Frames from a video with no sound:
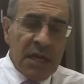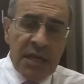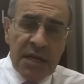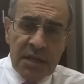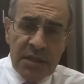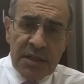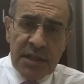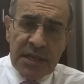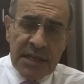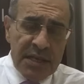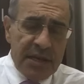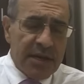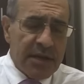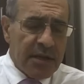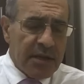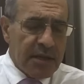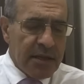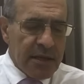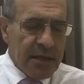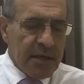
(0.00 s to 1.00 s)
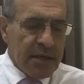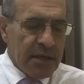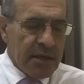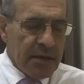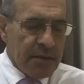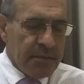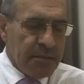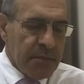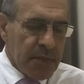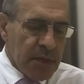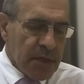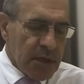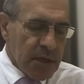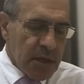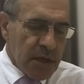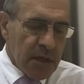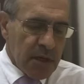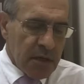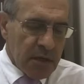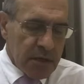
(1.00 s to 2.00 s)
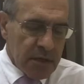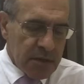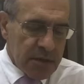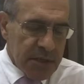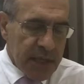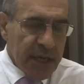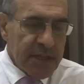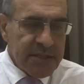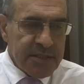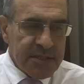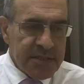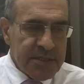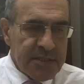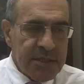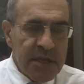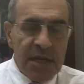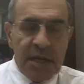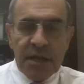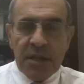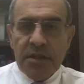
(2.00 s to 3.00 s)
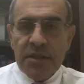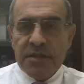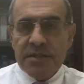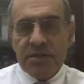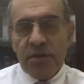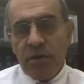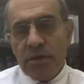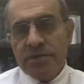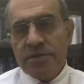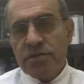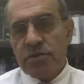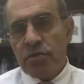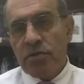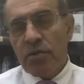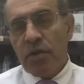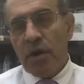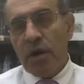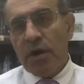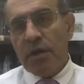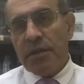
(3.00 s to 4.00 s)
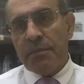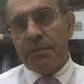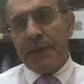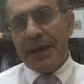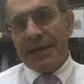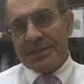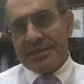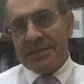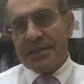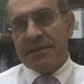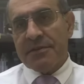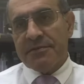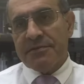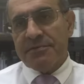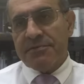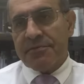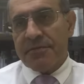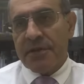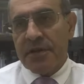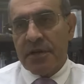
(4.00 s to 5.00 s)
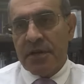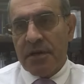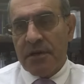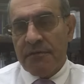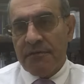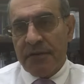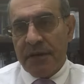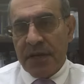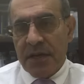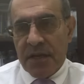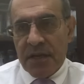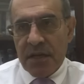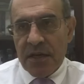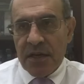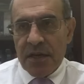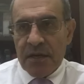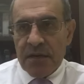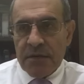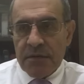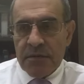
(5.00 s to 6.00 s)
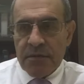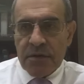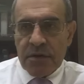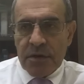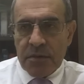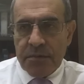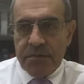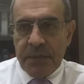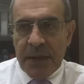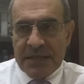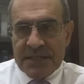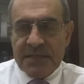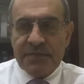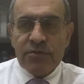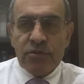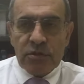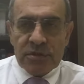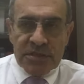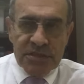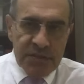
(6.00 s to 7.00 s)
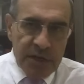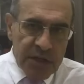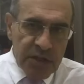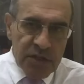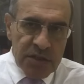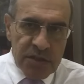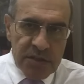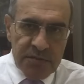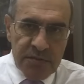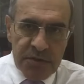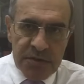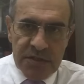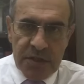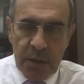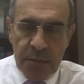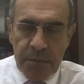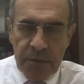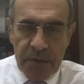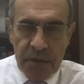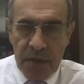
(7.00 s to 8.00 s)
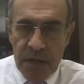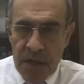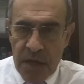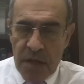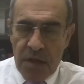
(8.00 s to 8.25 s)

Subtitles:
in the legal texts. There is also the passive, the passive construction. For example,